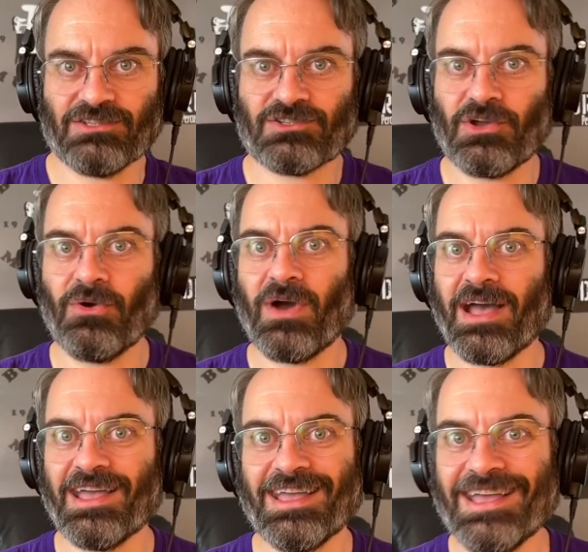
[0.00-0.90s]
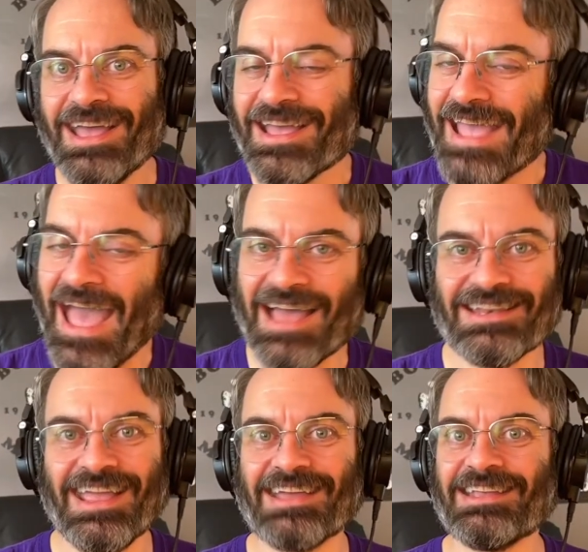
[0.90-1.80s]
So I, hat in
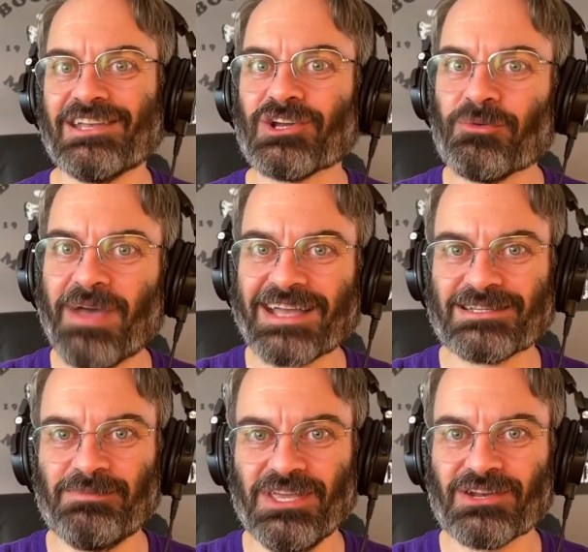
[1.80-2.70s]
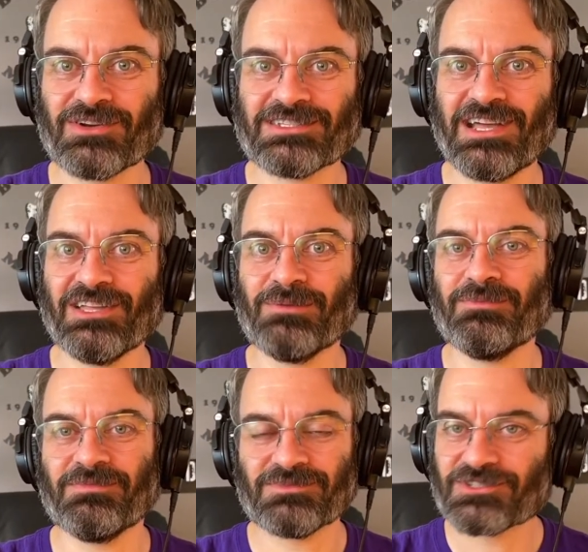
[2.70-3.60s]
hand, had to go back to Peter and tell
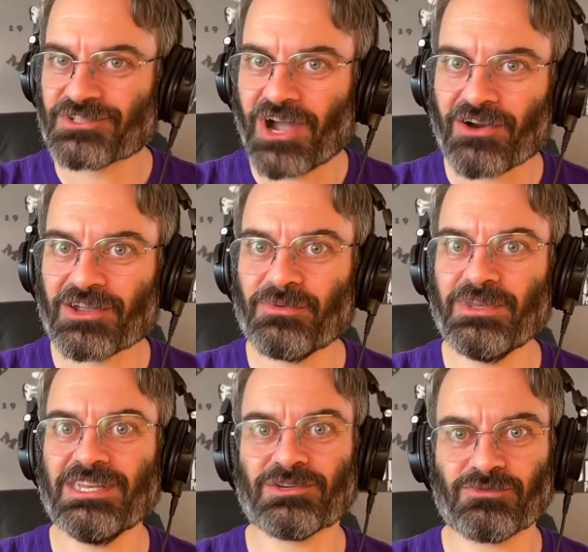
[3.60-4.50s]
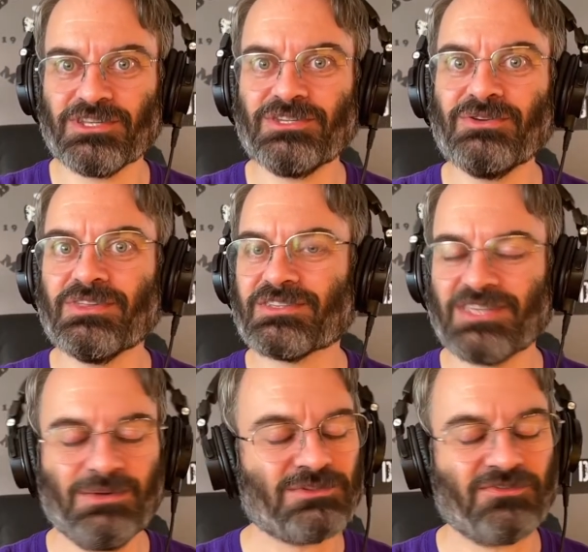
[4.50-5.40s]
him, sorry, we need to redo this.
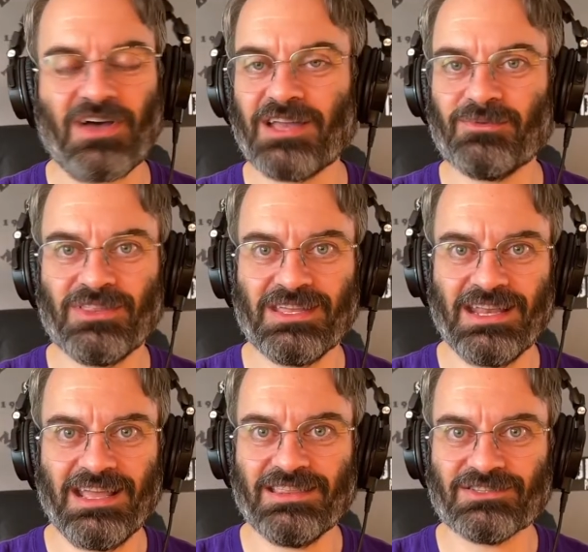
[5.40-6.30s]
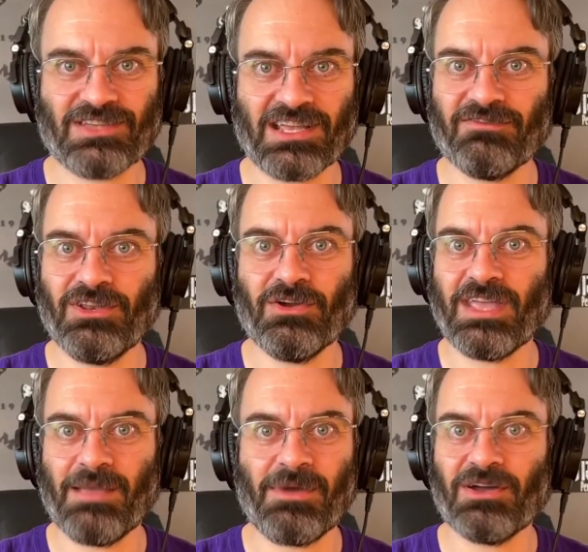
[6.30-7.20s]
He was fine with it, and the second video
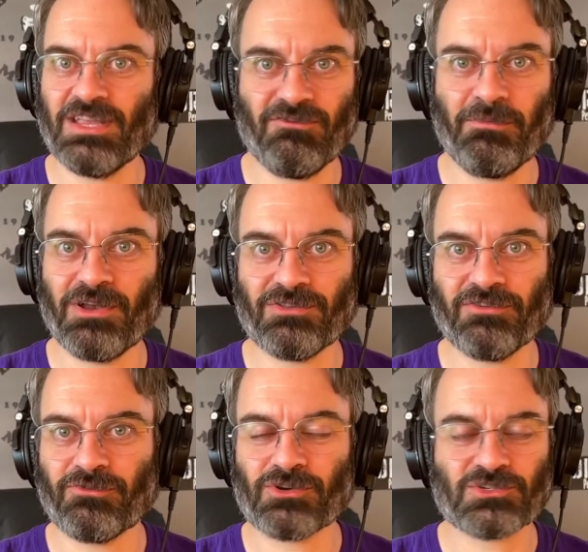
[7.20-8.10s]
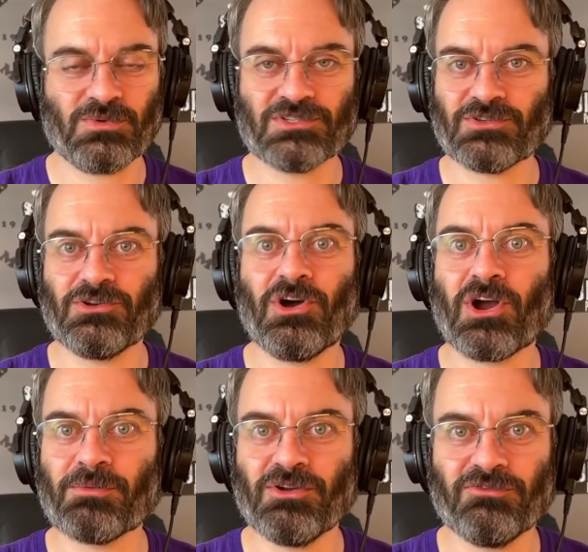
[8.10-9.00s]
came out even better than the first one, so no
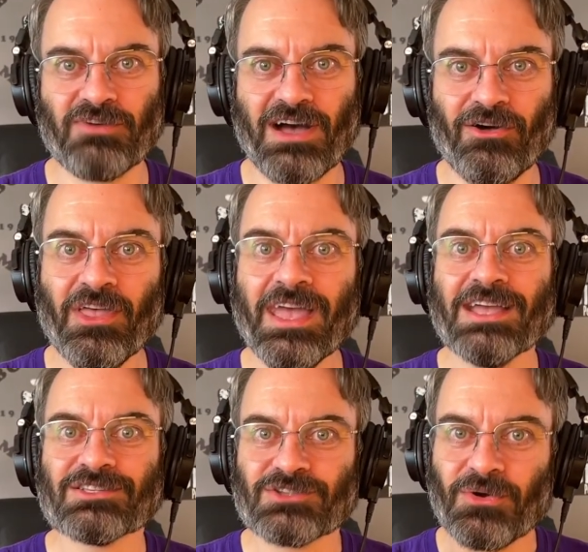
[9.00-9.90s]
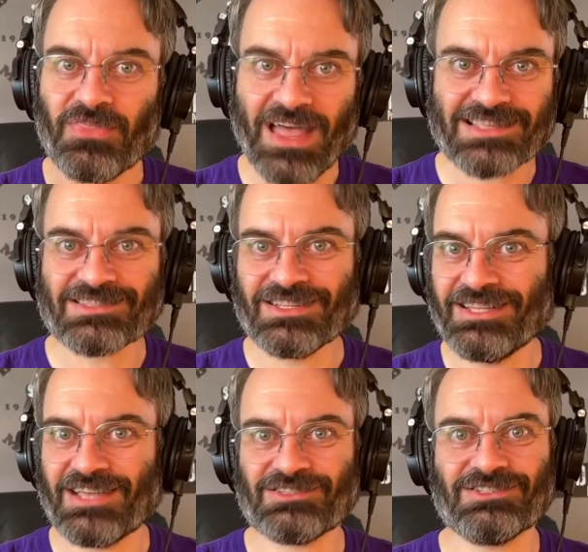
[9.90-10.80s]
harm, no foul. So that's the
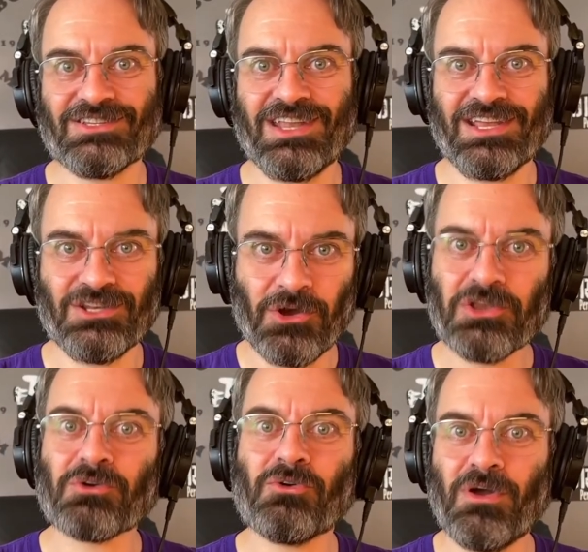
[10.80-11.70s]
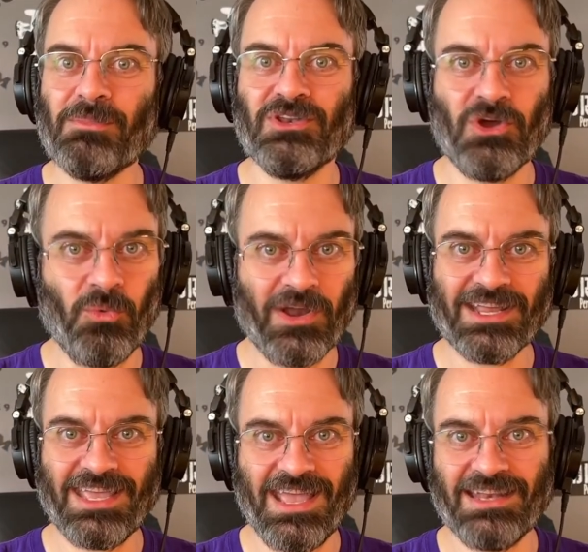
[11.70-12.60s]
lesson today. Know your equipment, know what
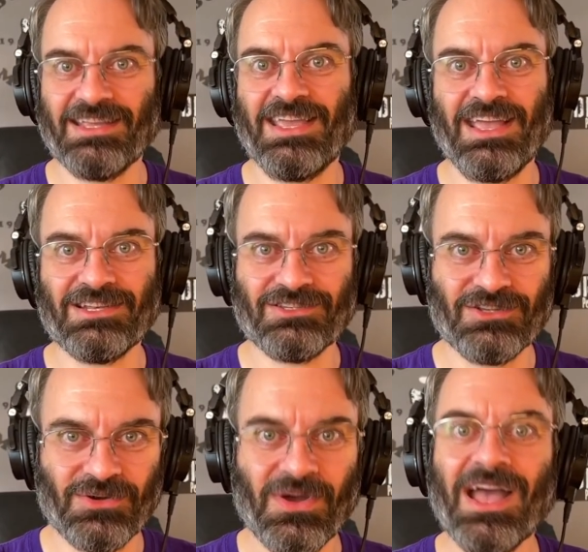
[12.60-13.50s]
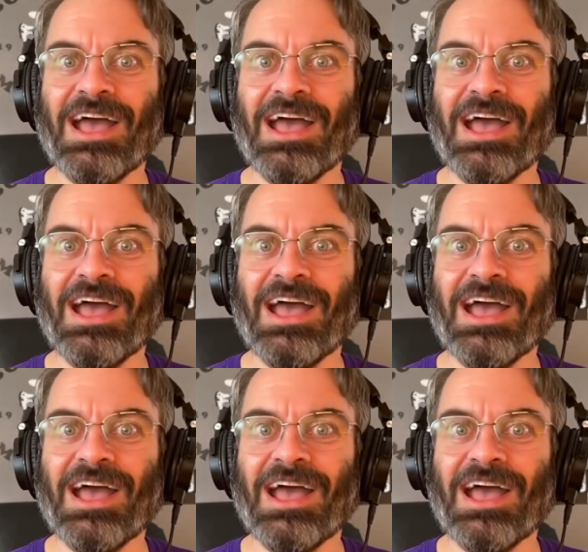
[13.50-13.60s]
it can and can't do.